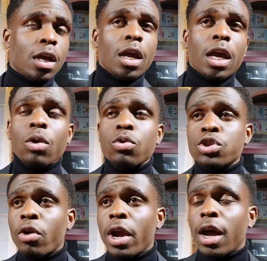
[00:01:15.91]
It was
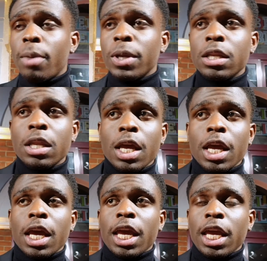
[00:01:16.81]
great. I mean,
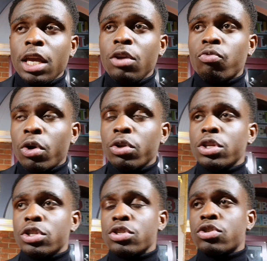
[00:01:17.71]
he wrote
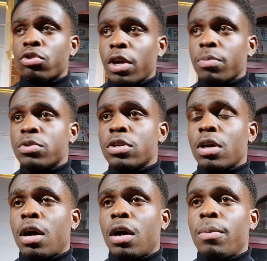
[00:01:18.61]
the scripts
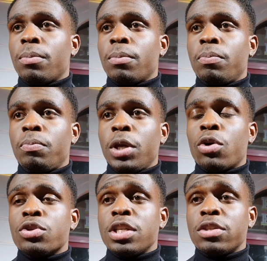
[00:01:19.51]
um,
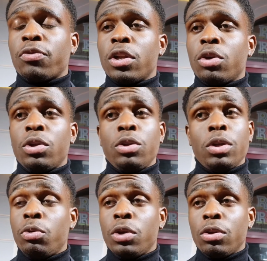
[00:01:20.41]
because his friend
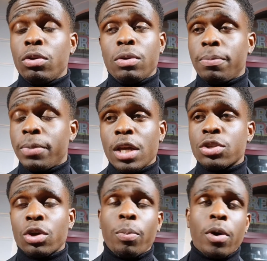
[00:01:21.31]
who, we knew years
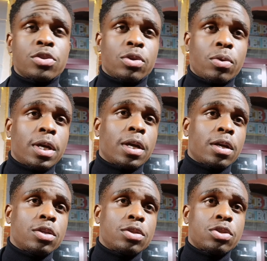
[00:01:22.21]
ago passed
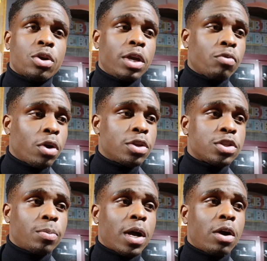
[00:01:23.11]
away. So, he wrote this
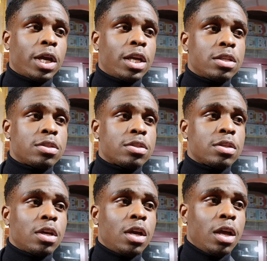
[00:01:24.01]
about his
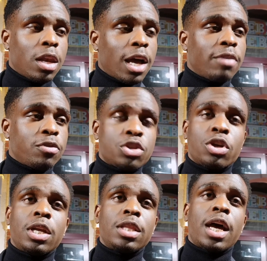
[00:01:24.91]
life and
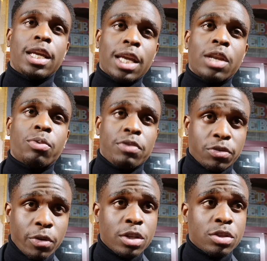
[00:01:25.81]
journey that he had with his
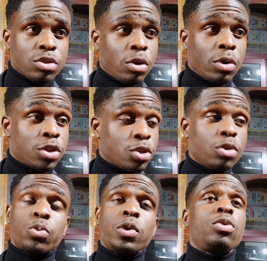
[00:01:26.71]
friends. So, as soon
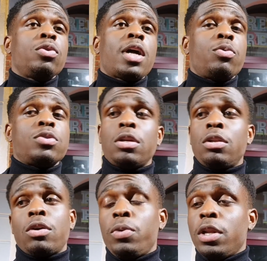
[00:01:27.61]
as we knew that, was like,
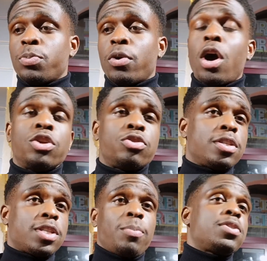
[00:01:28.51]
look, we need to put
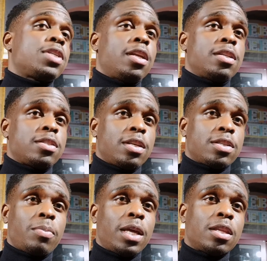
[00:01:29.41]
110% into this
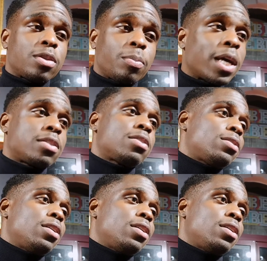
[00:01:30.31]
and make this the best